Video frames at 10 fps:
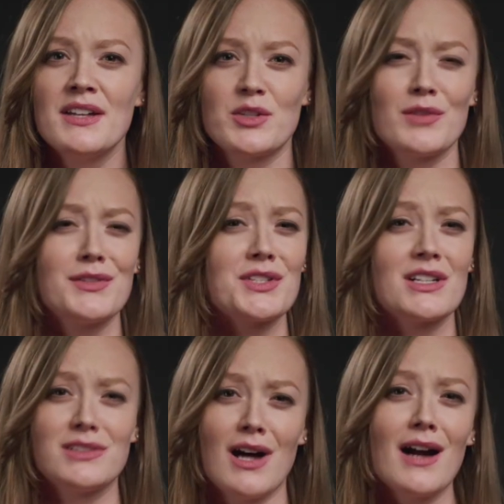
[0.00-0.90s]
So if there's a
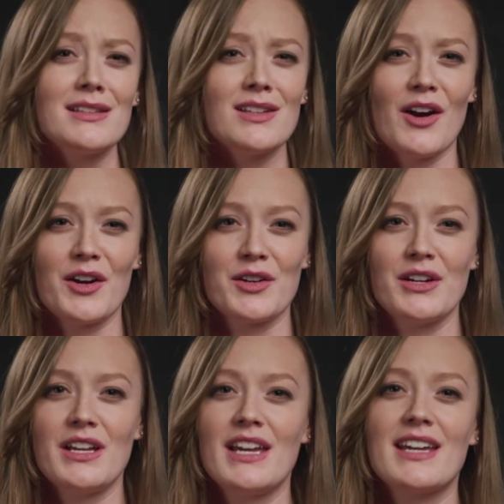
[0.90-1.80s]
clog in the
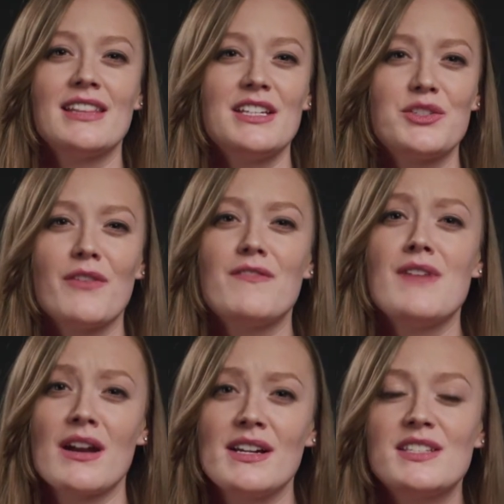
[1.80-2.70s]
artery, it can lead to a
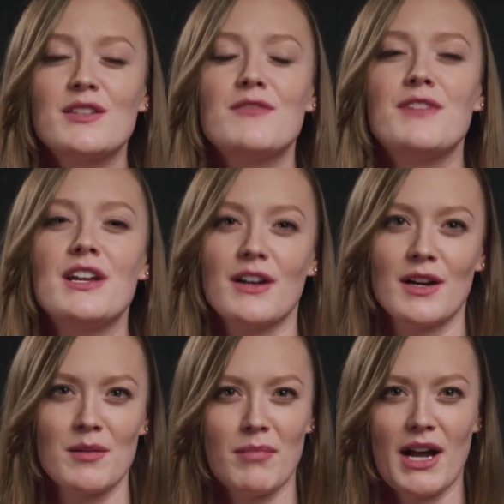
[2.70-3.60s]
very
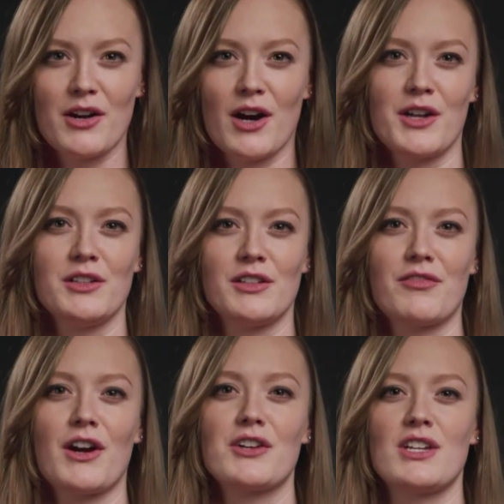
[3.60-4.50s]
severe myocardial
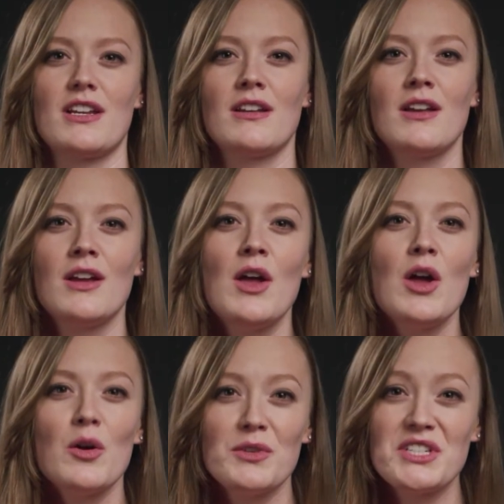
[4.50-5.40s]
infarction,
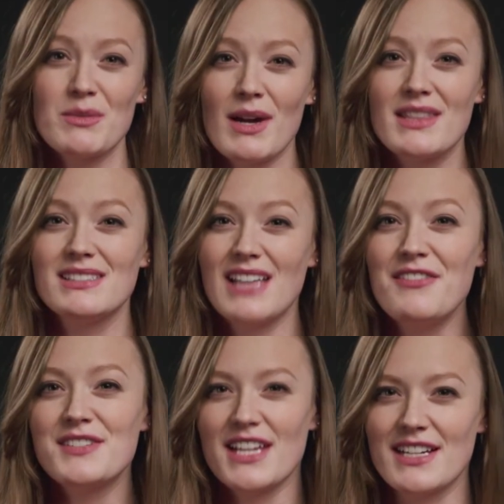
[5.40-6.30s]
which is why the left